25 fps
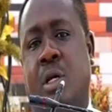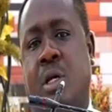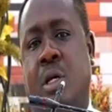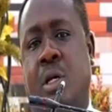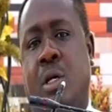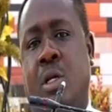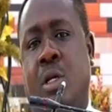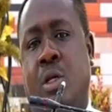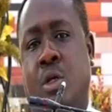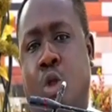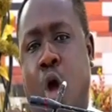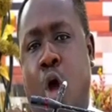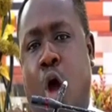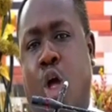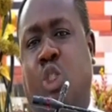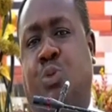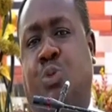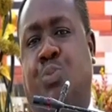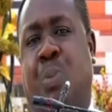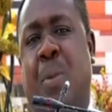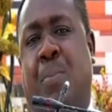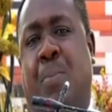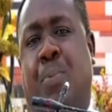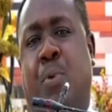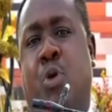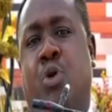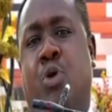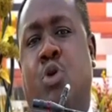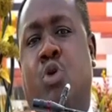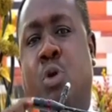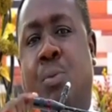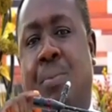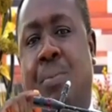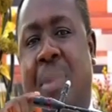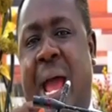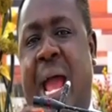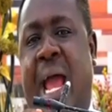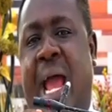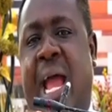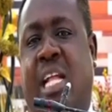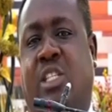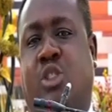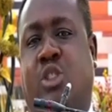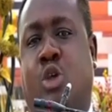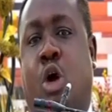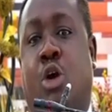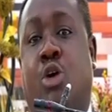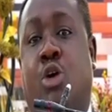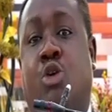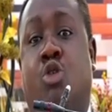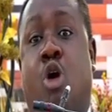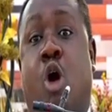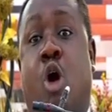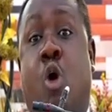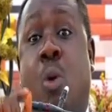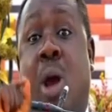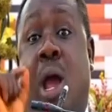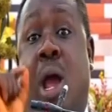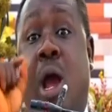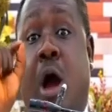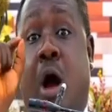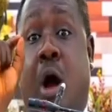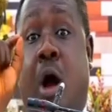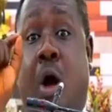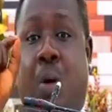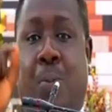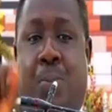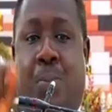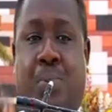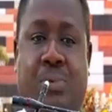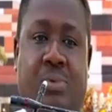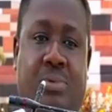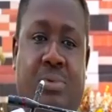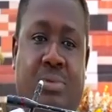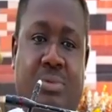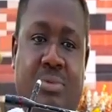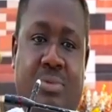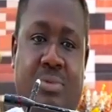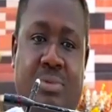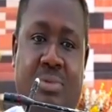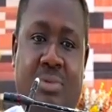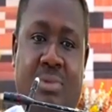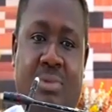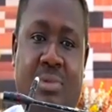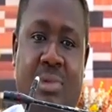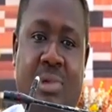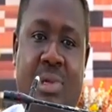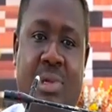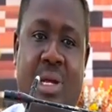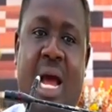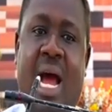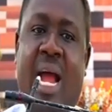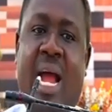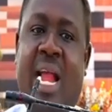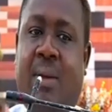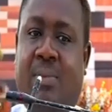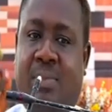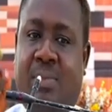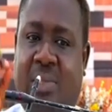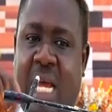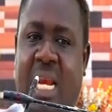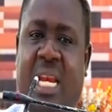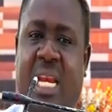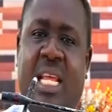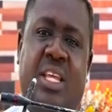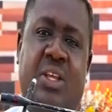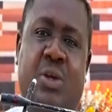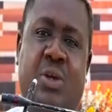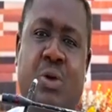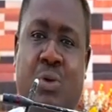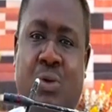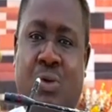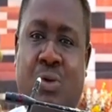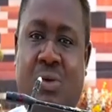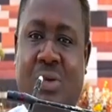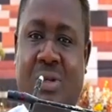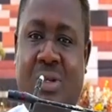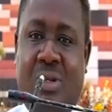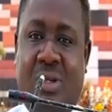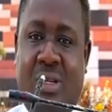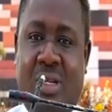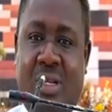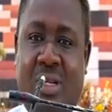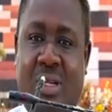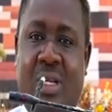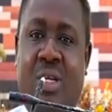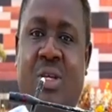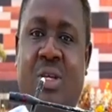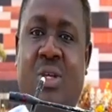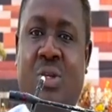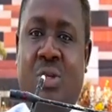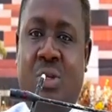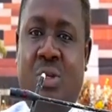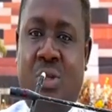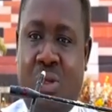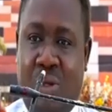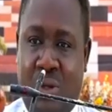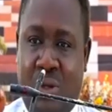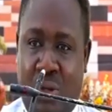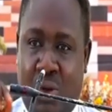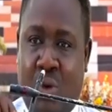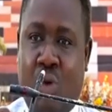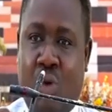Those people you met on your way up, I am telling you, you